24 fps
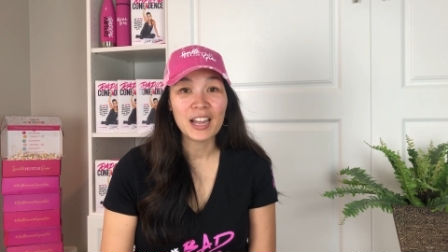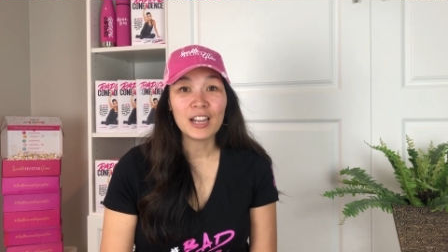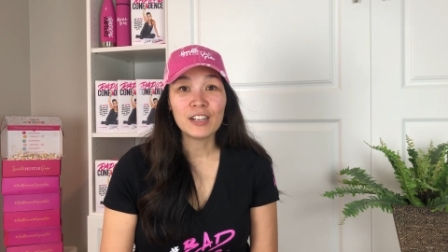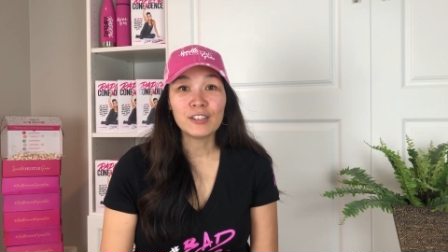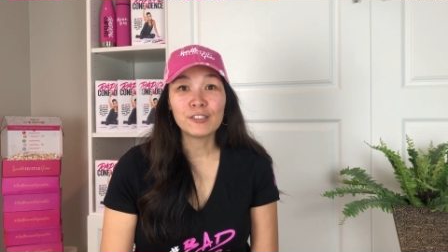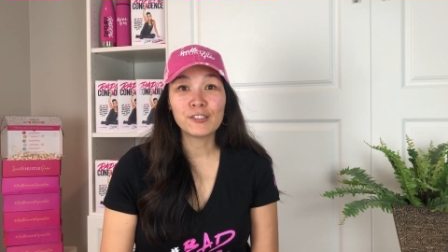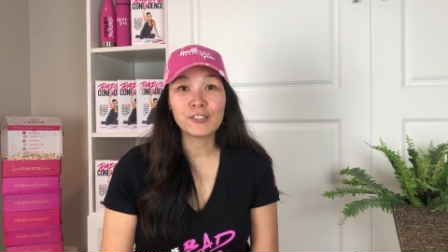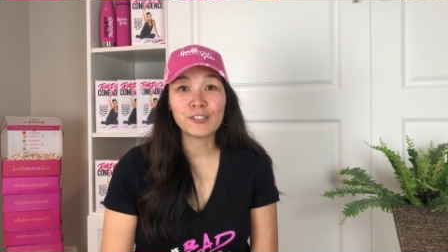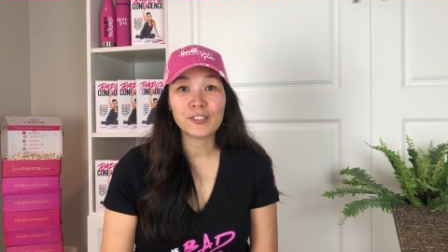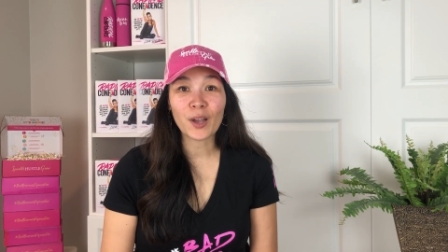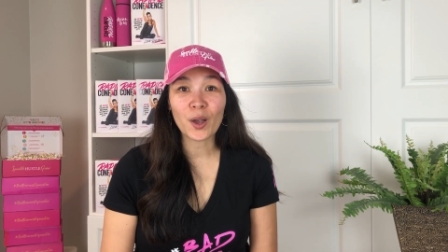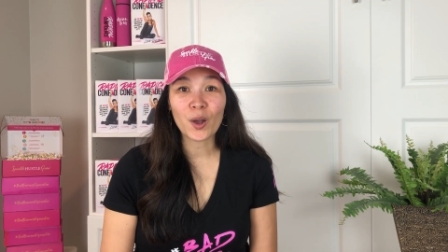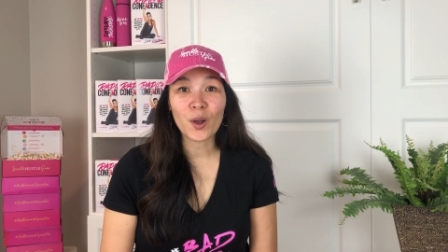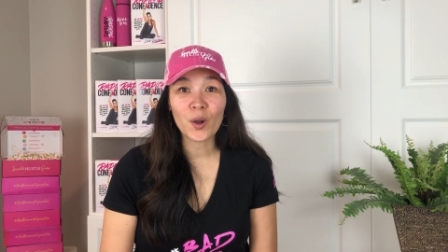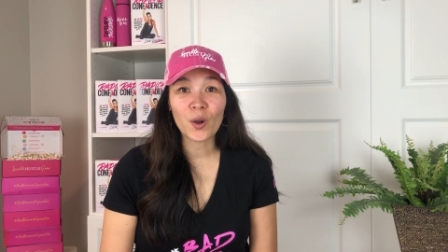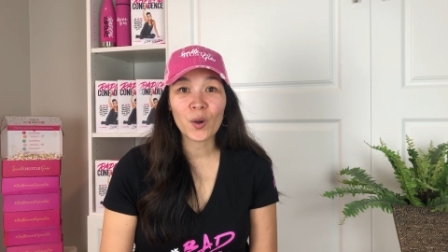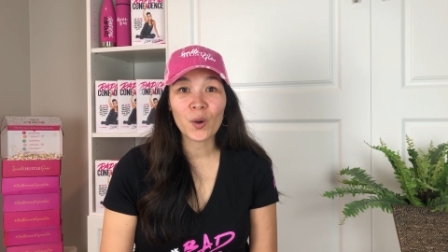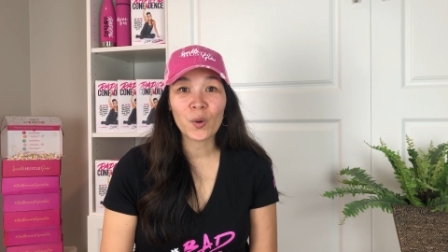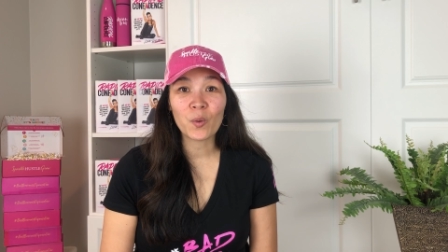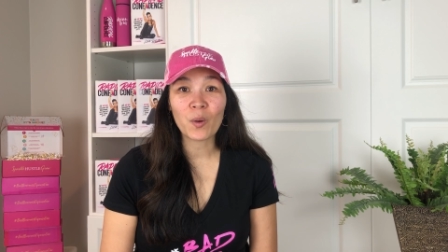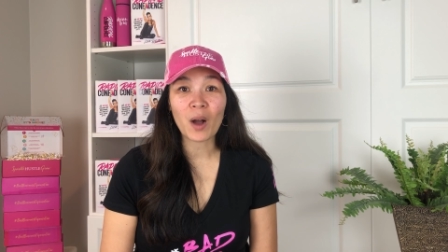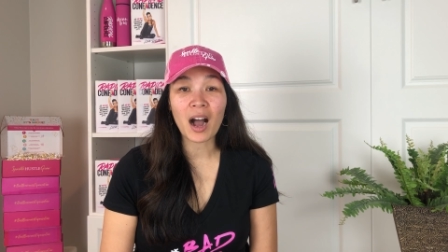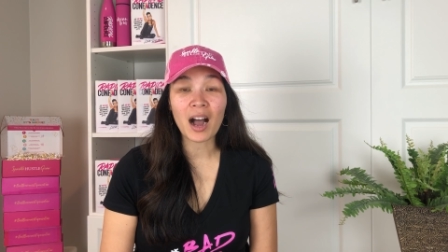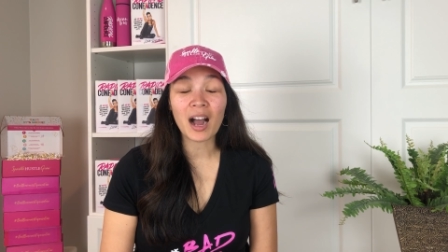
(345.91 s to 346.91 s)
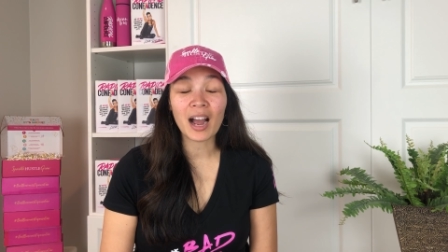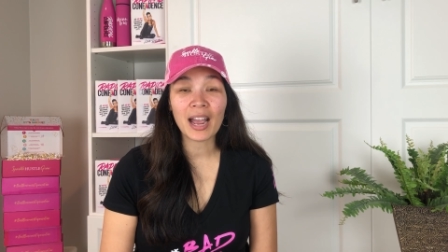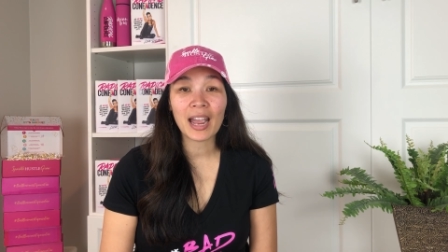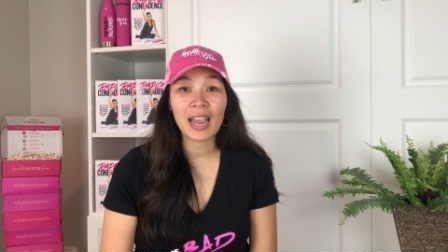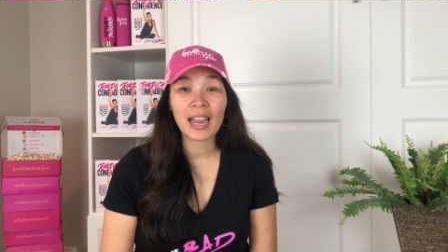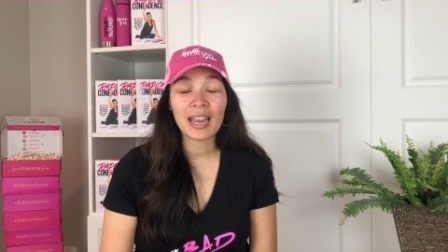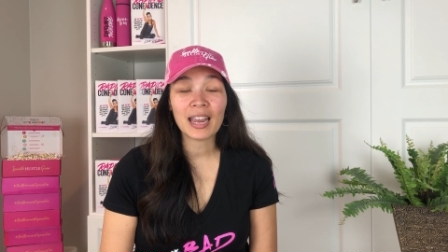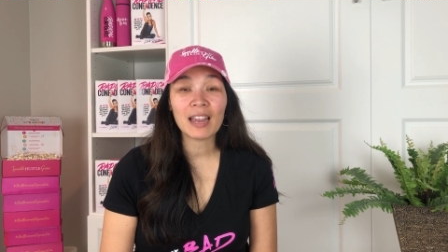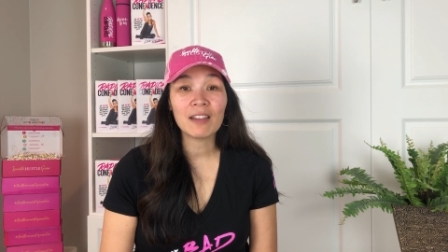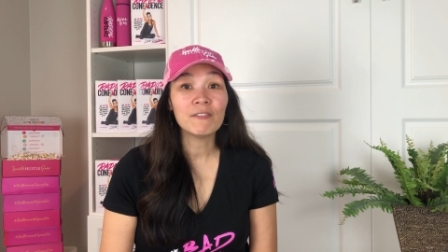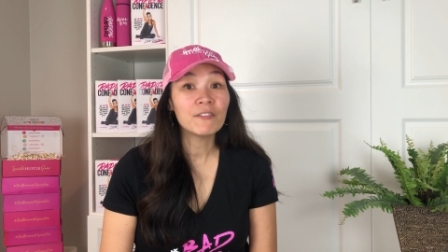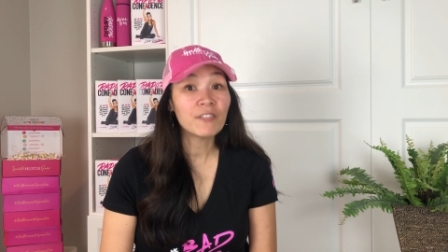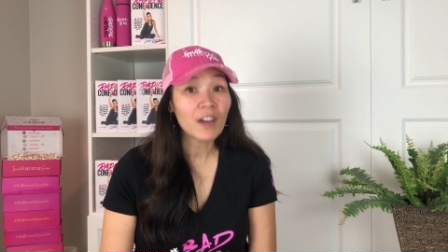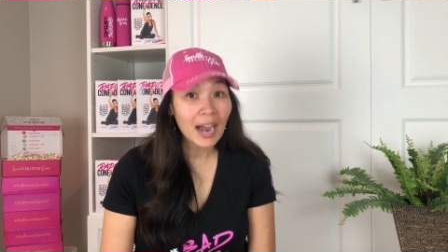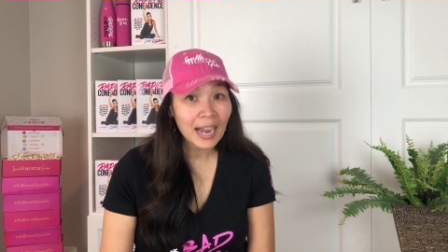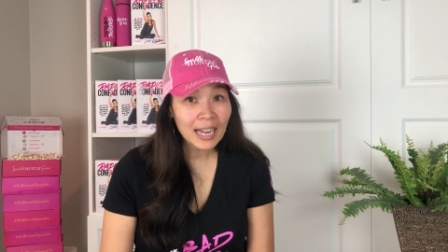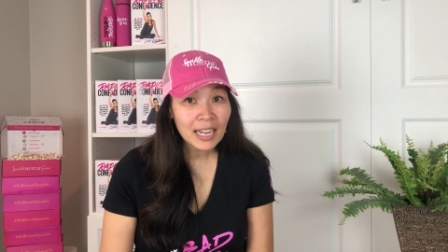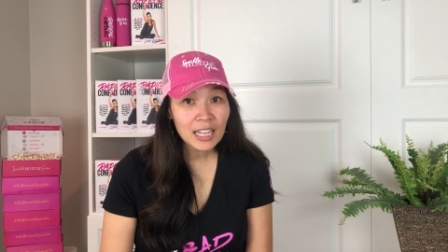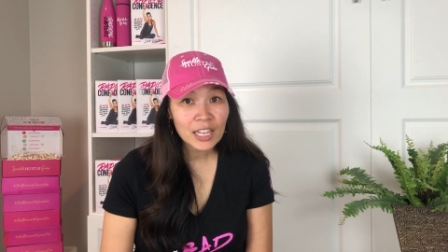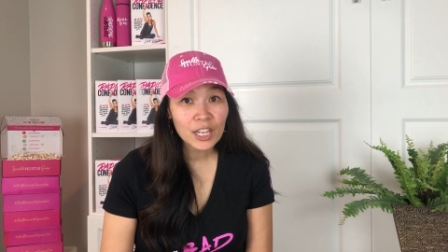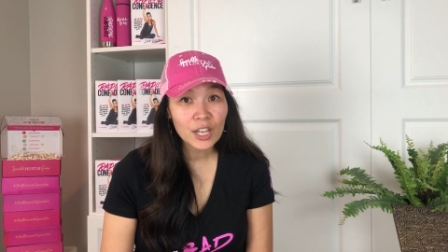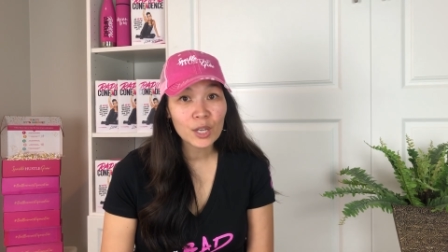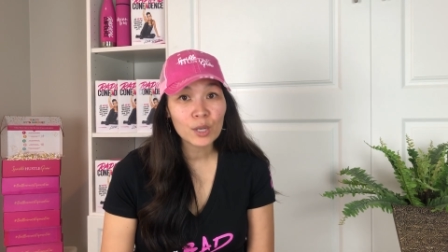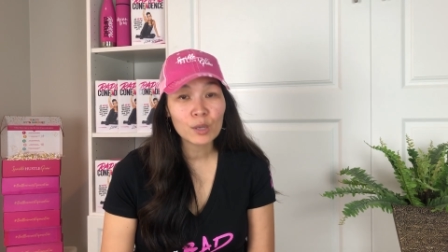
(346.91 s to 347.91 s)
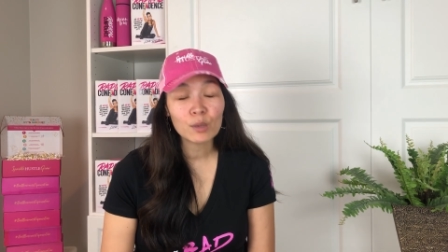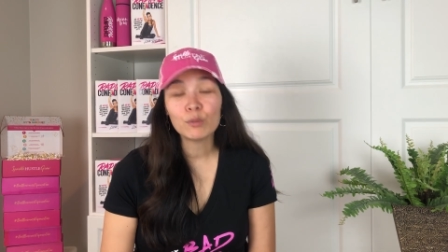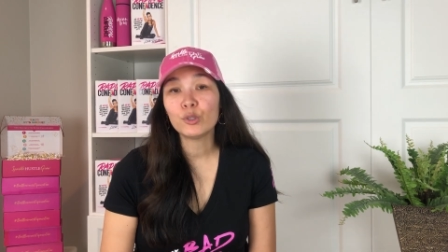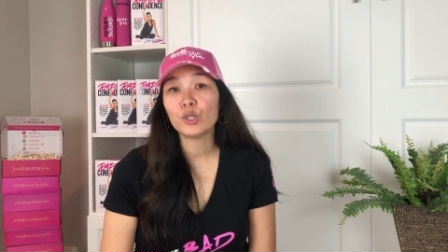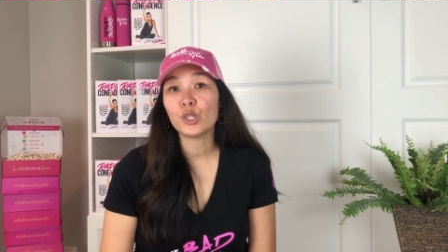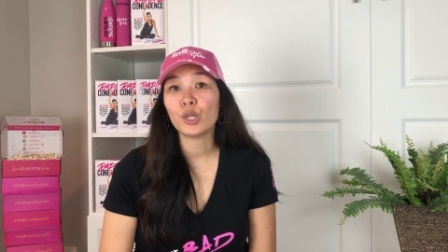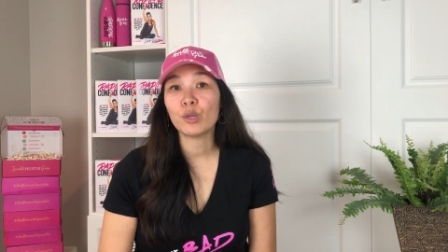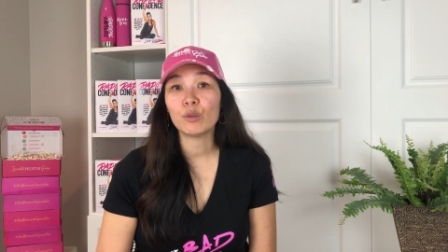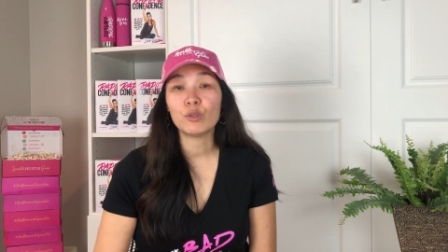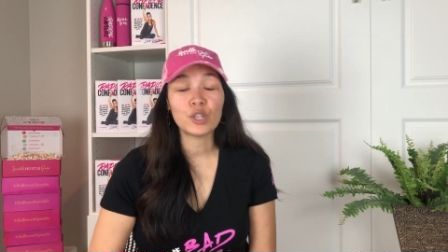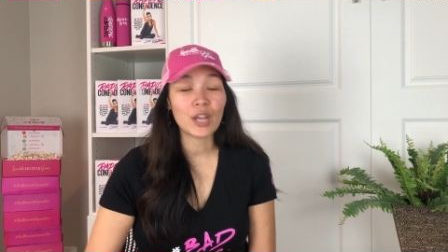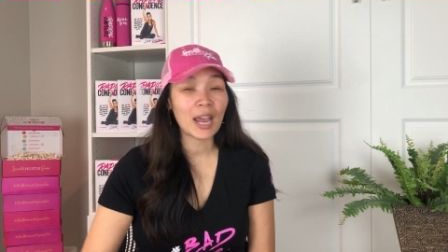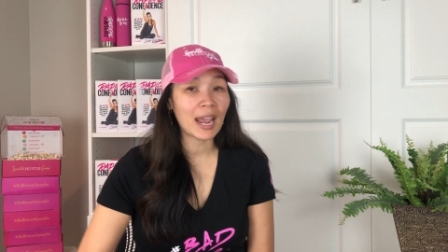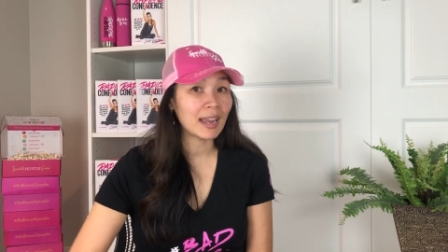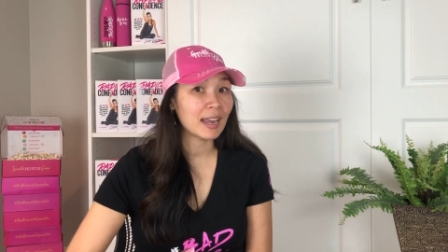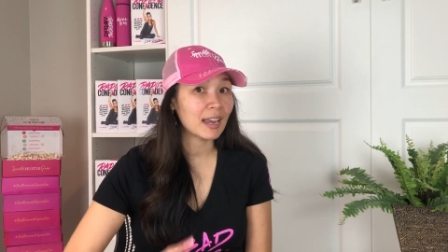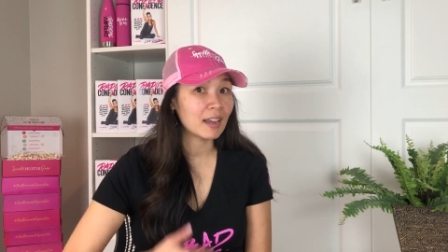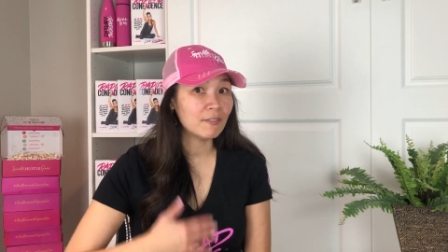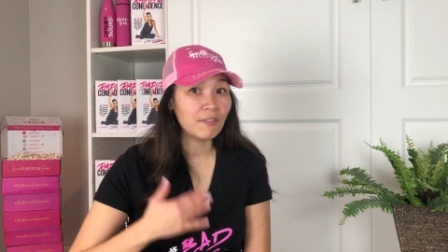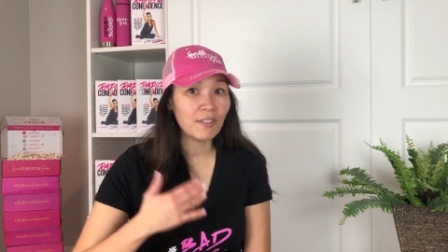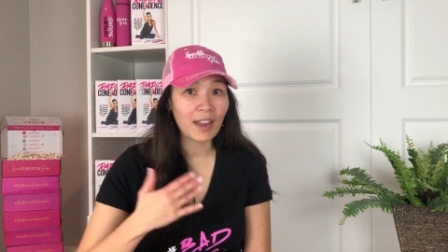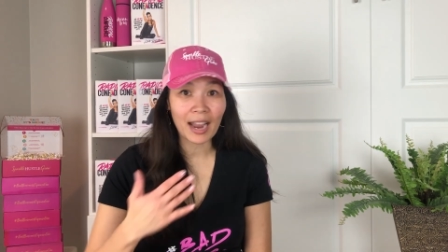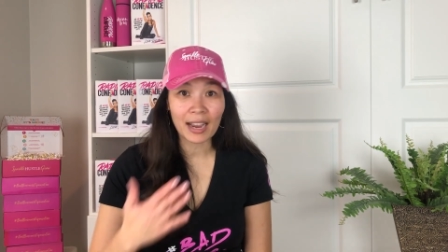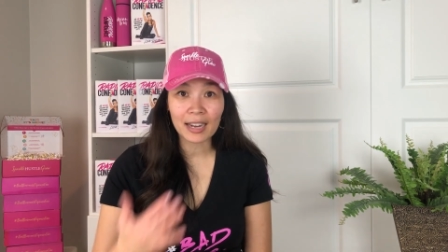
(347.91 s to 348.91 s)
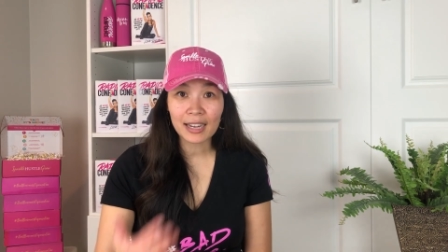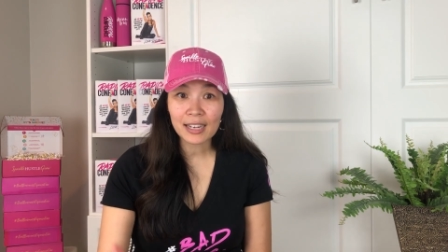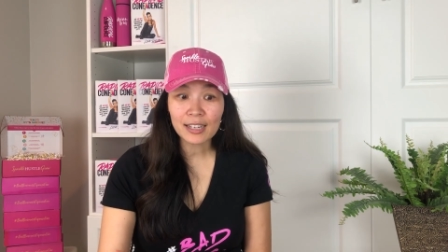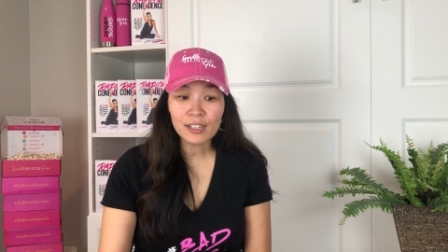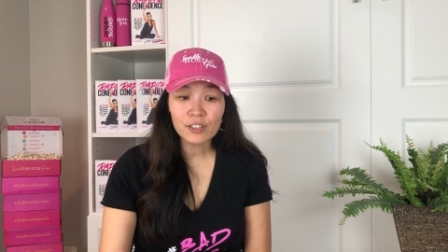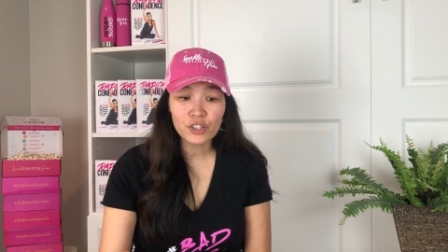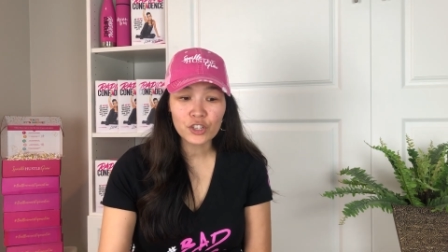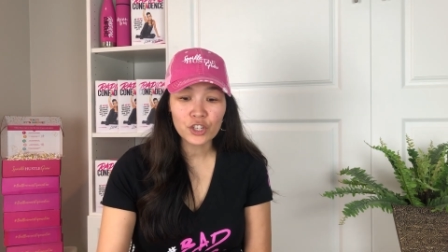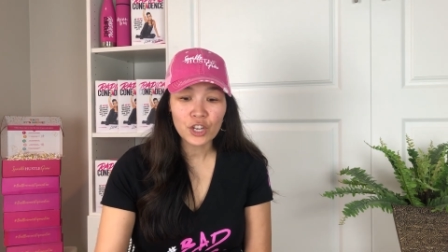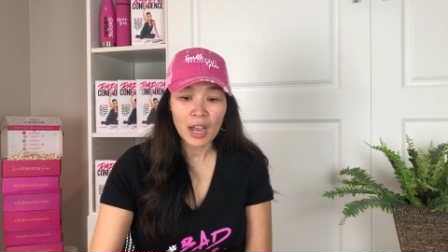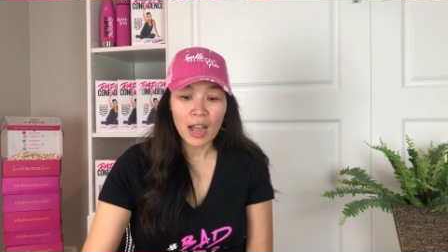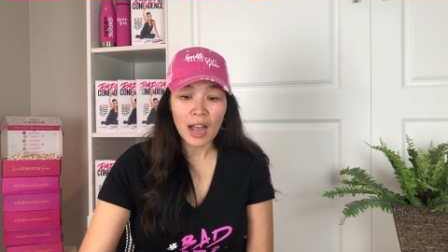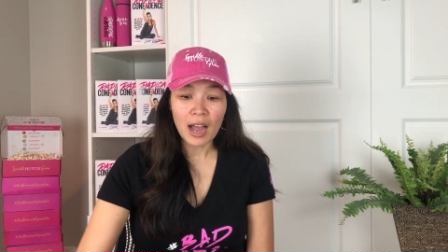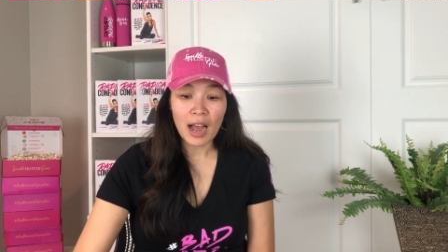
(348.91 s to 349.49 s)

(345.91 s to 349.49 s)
So I invite you to take advantage